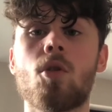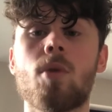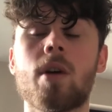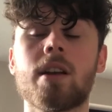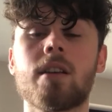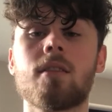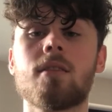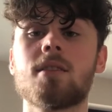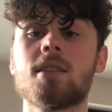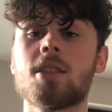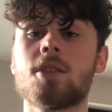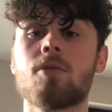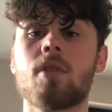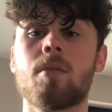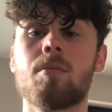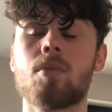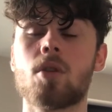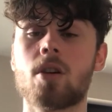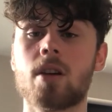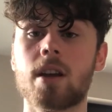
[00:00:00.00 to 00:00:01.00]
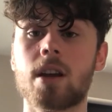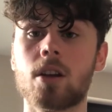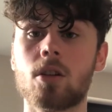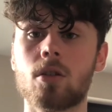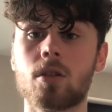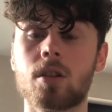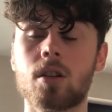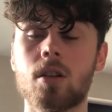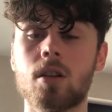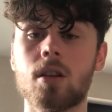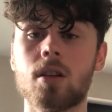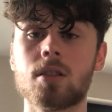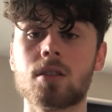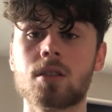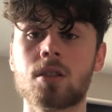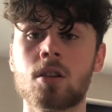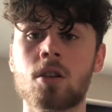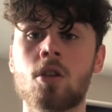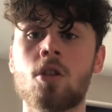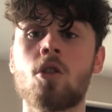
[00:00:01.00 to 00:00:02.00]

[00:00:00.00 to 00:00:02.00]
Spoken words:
when considering buying an Oculus,